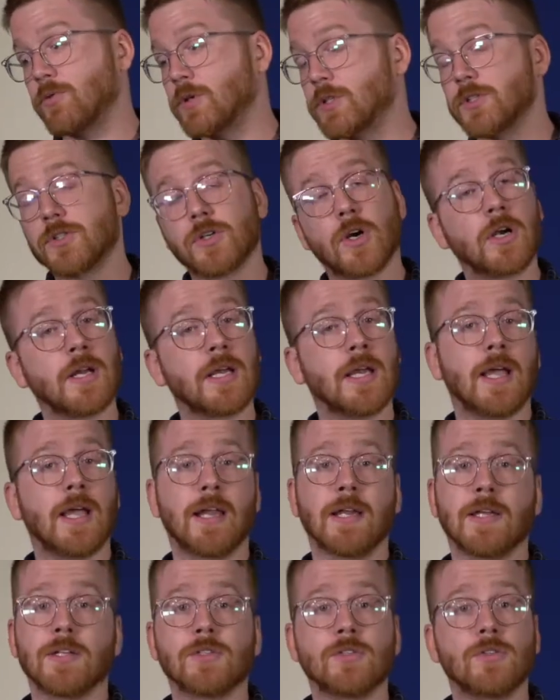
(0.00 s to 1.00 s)
we start it and
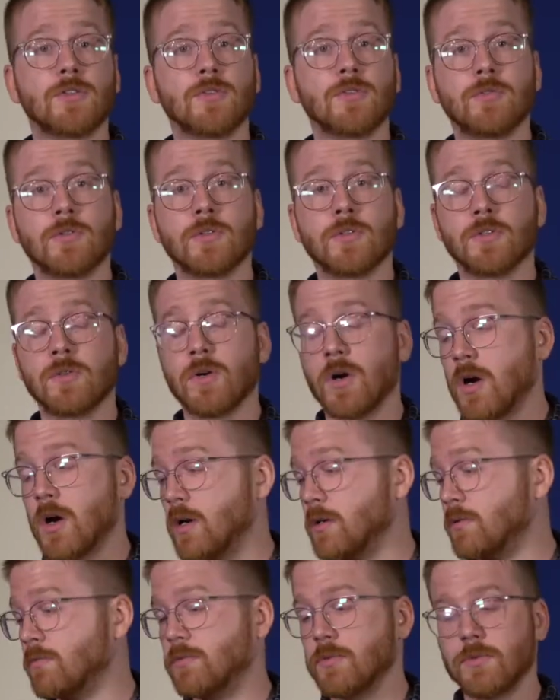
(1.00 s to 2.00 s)
it's too hard,